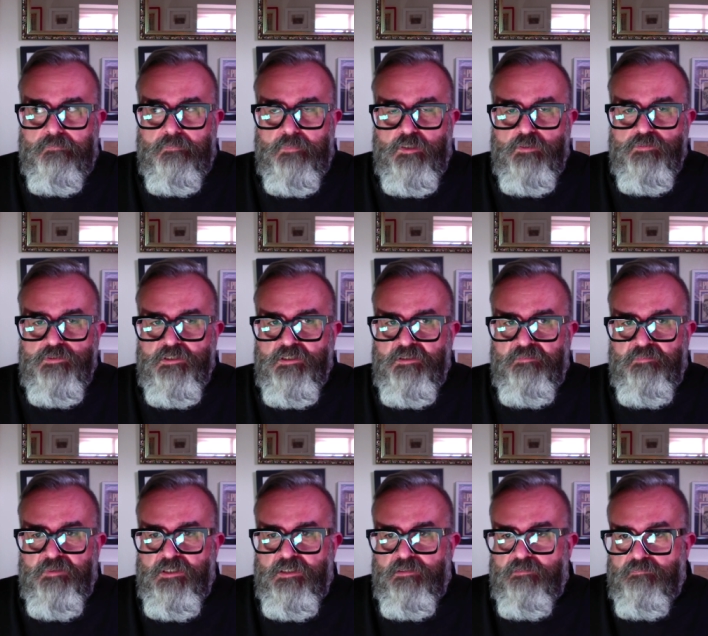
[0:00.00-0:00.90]
Who's it going to
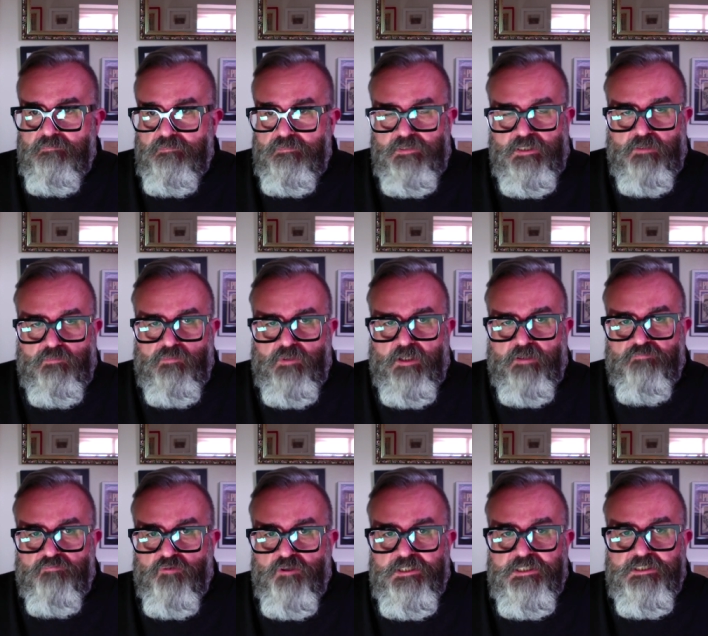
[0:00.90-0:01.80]
be? It's not an
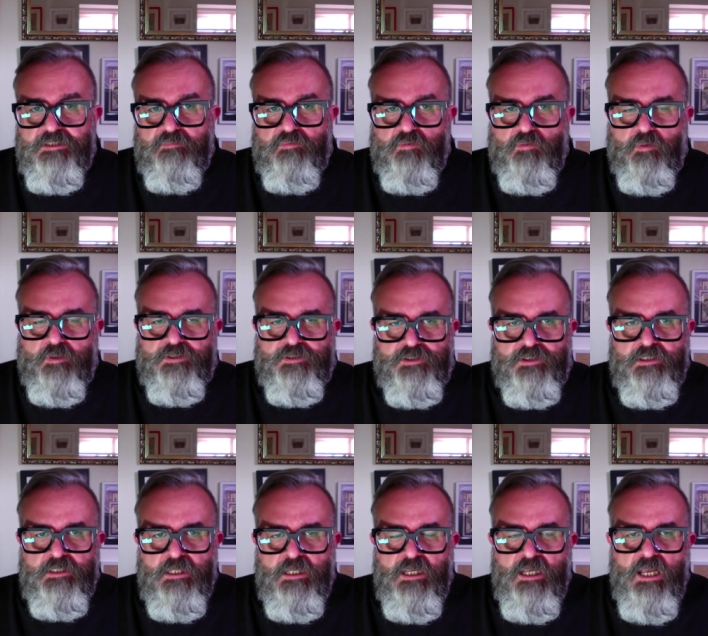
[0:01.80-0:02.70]
unreasonable question.
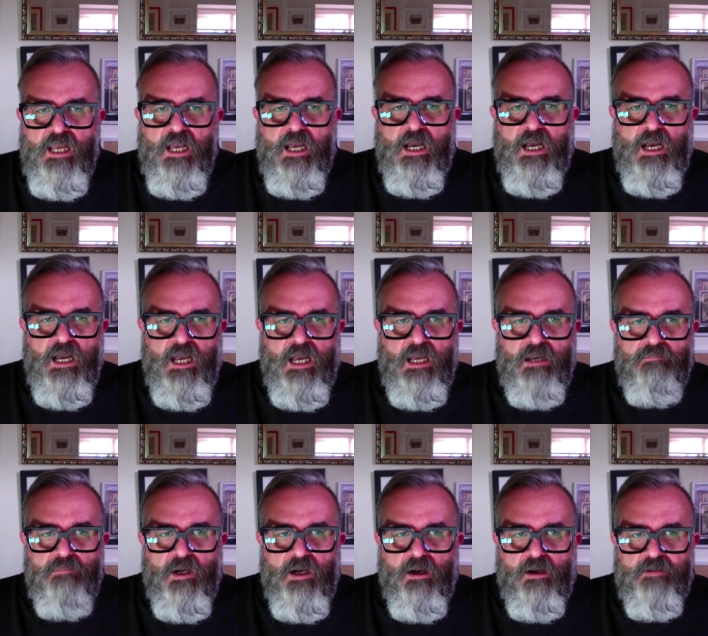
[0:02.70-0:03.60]

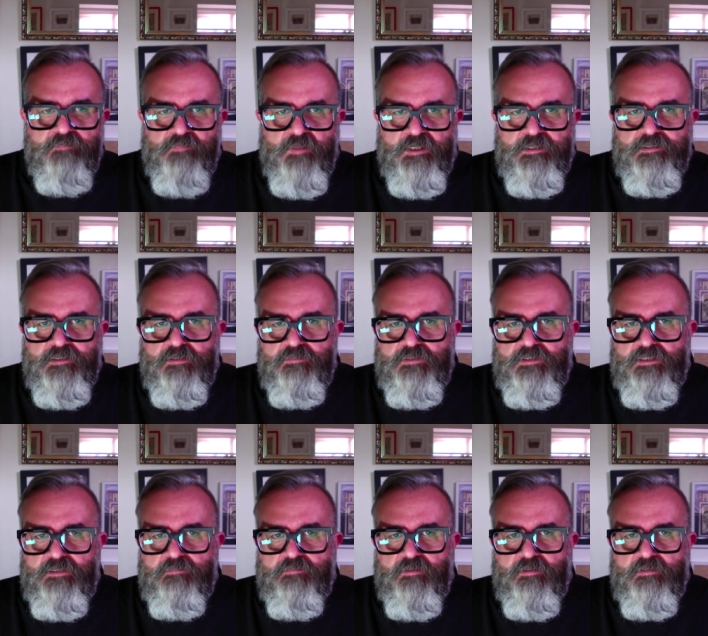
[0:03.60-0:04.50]
I've made no
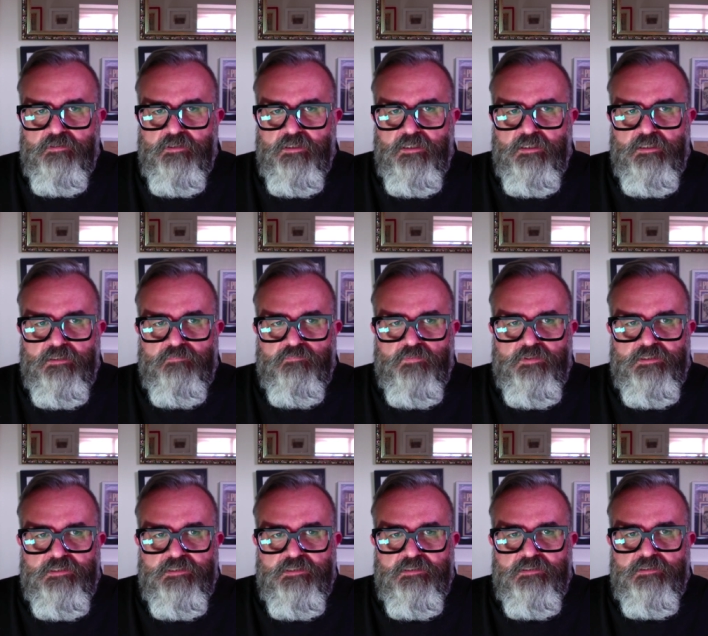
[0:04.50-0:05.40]
secret in
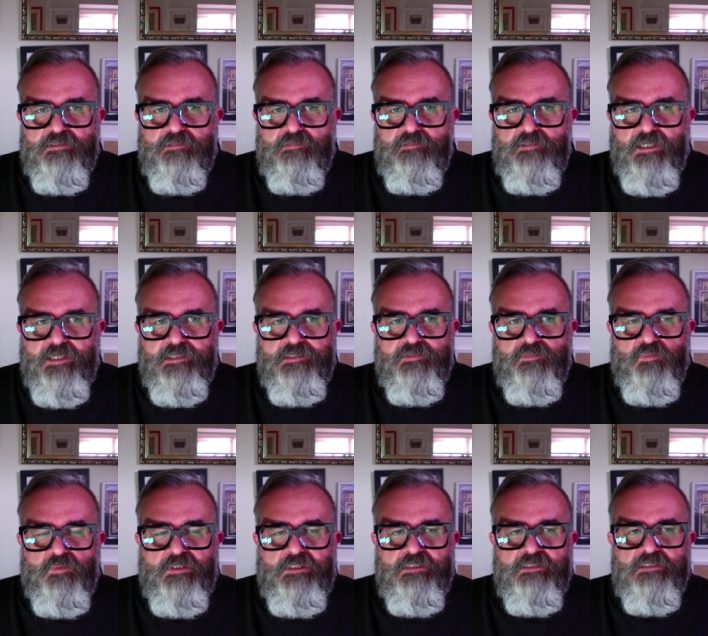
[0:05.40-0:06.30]
recent days and
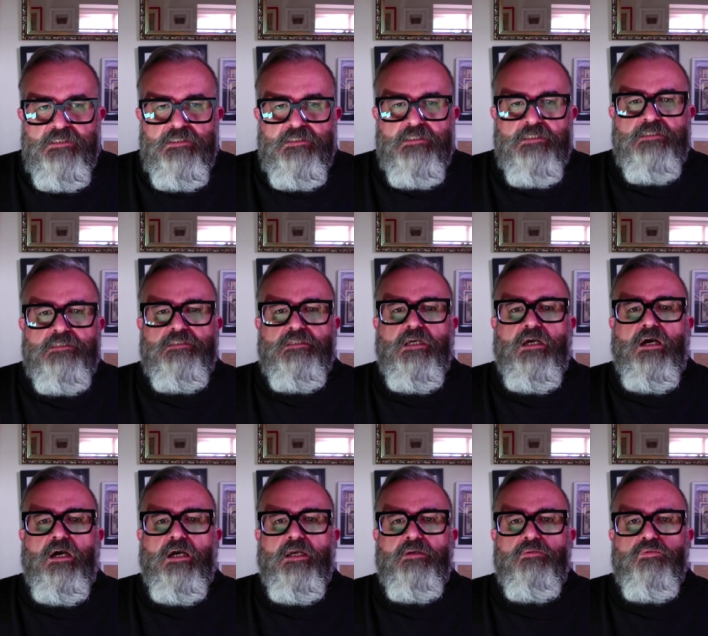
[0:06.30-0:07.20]
weeks that
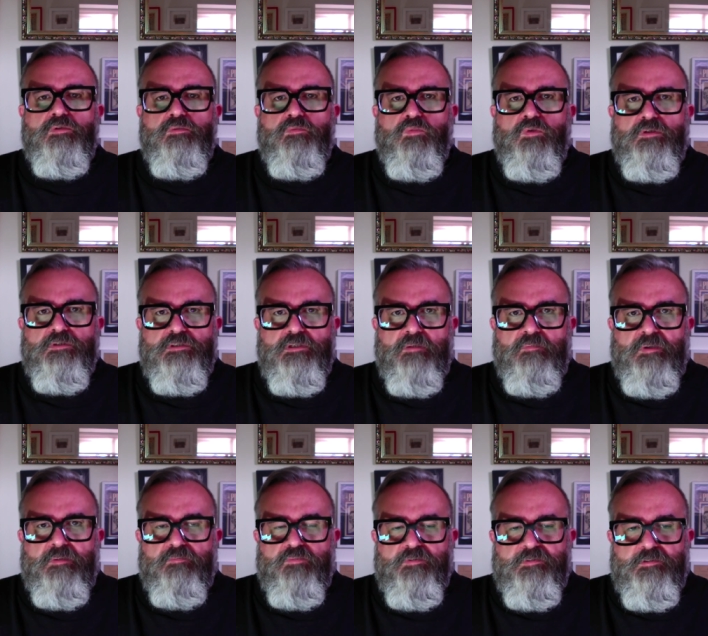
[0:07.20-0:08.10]
I wouldn't want a
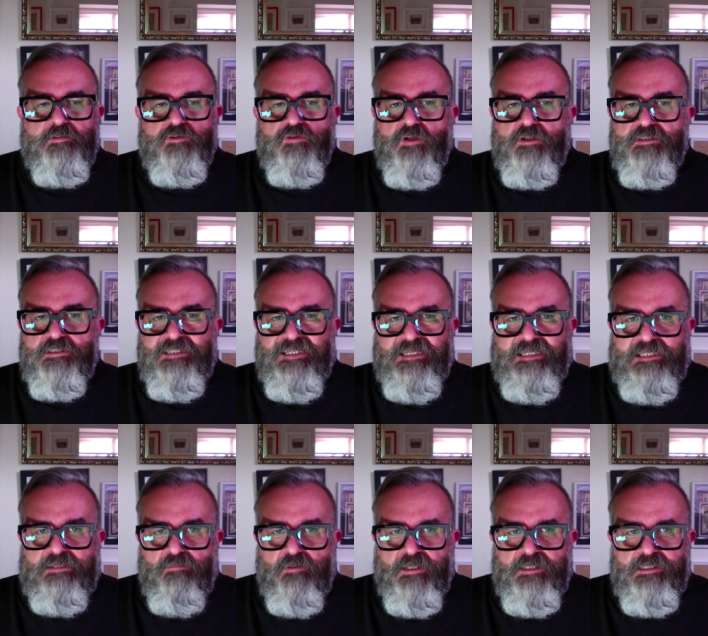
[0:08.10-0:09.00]
member of the trust
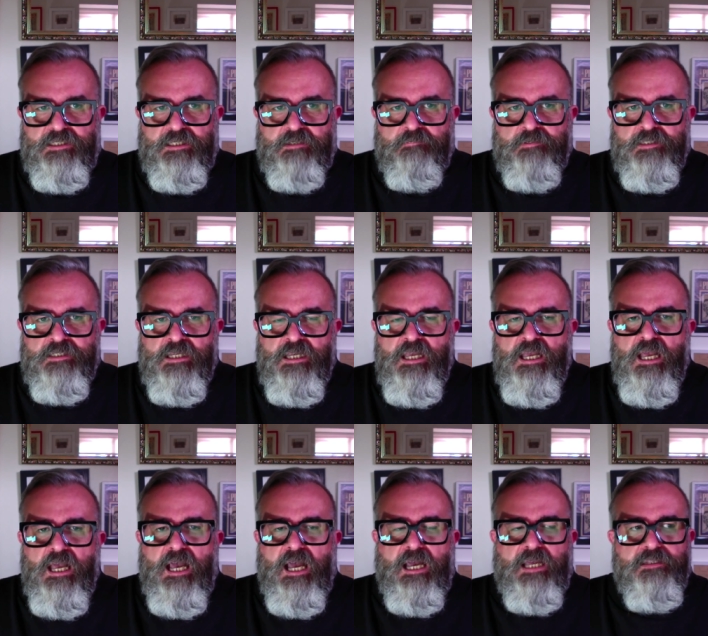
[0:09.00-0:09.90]
anywhere near it,
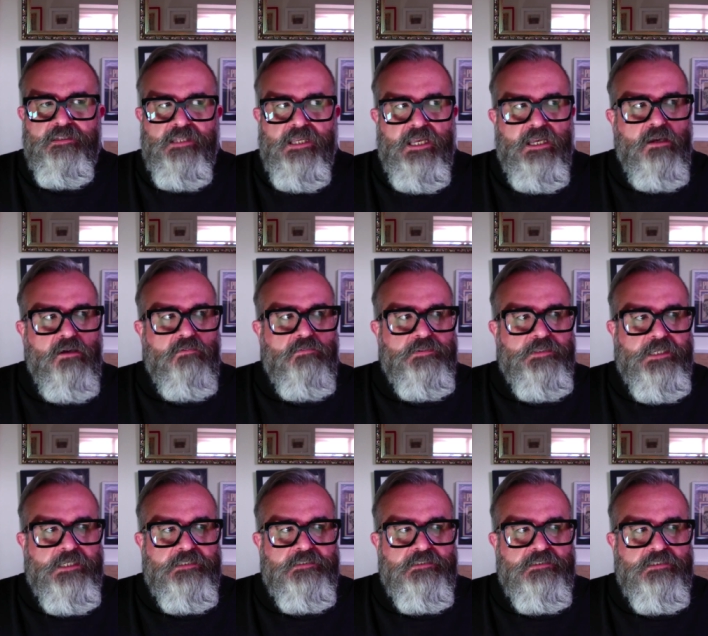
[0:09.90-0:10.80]
and now
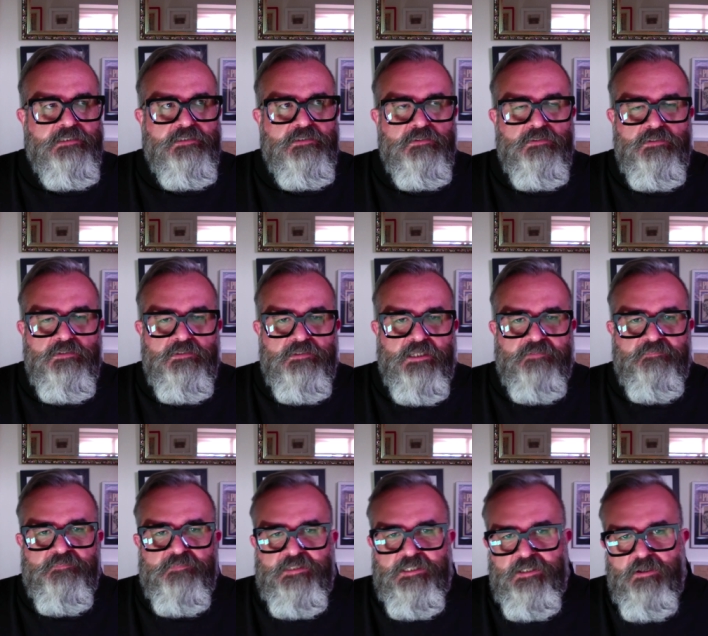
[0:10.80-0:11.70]

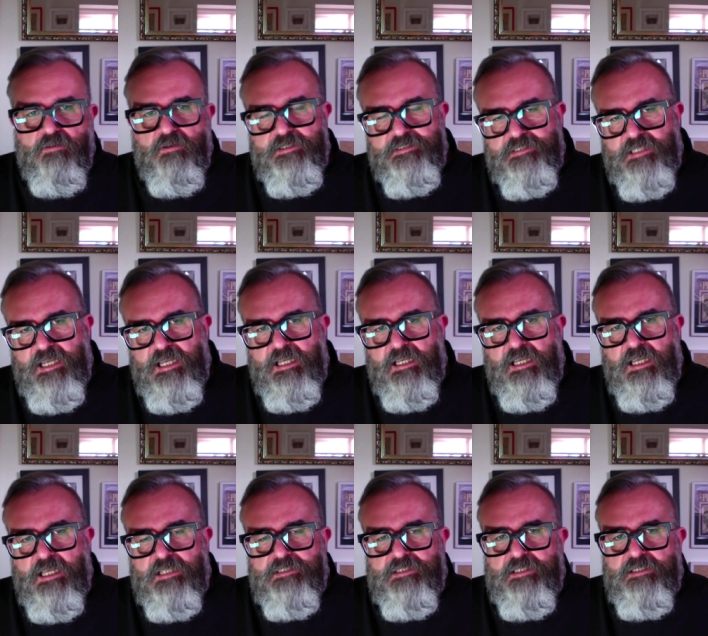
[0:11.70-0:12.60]
they've denied that,
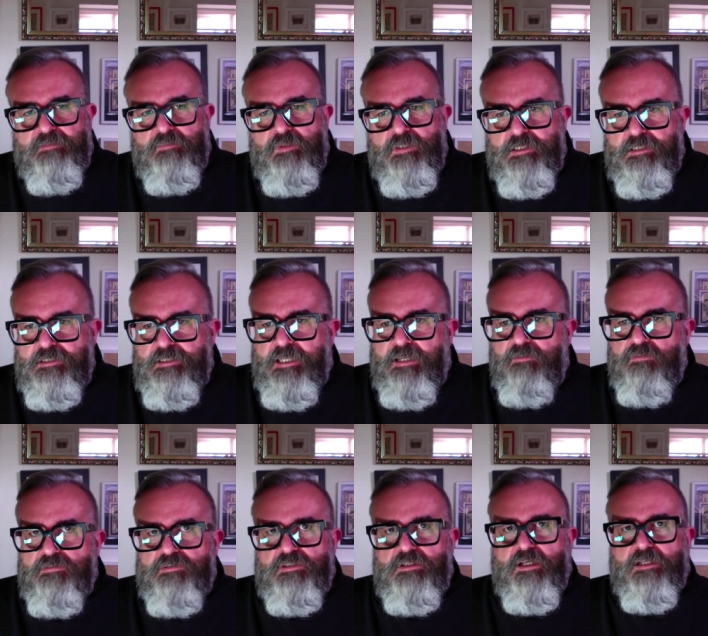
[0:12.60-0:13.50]
and it now
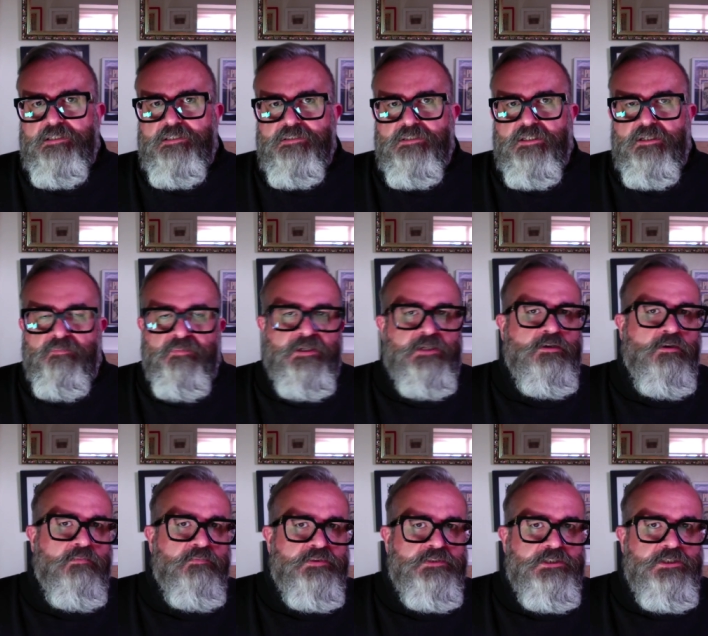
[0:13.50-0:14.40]
looks like it's going to be a
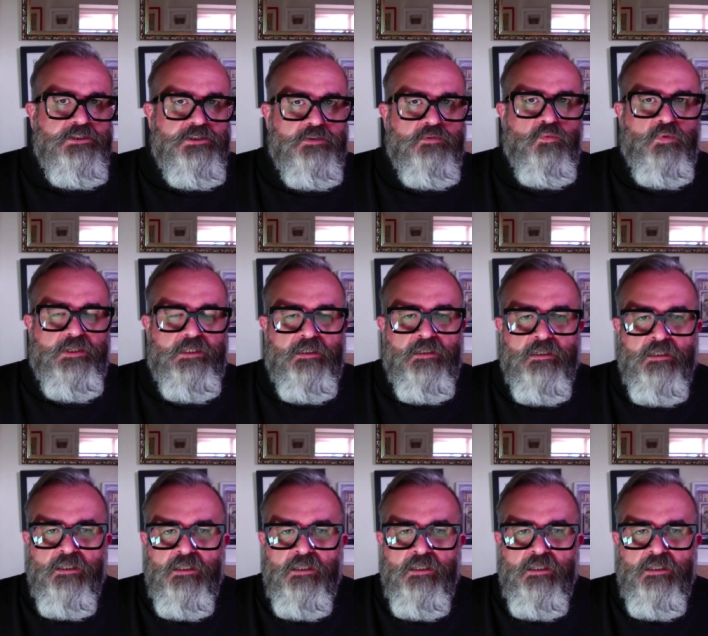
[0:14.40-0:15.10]
competition winner